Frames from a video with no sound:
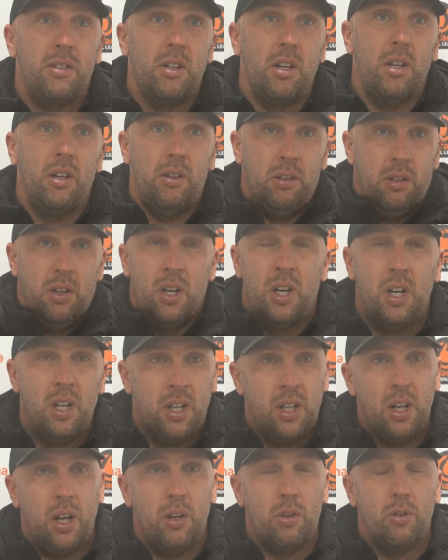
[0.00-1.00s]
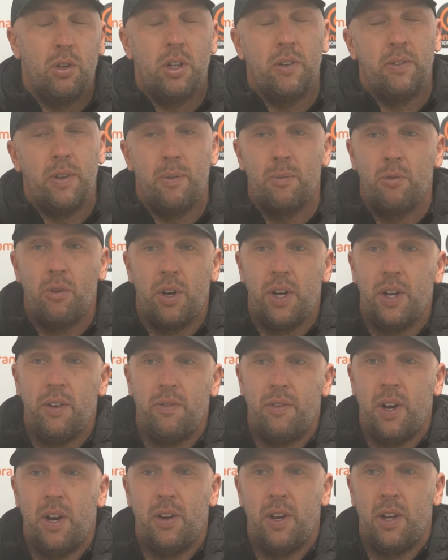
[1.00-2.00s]
So, you know, we'll give them
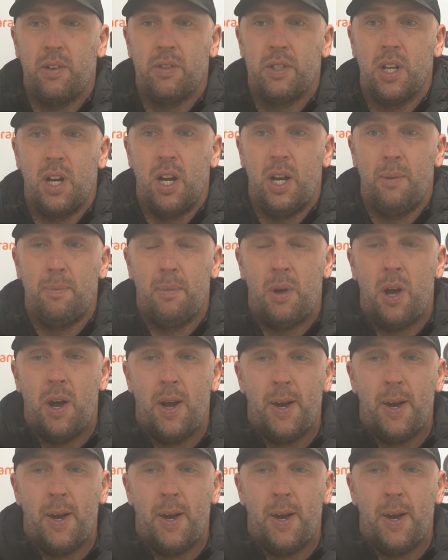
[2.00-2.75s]
credit for how they've set up.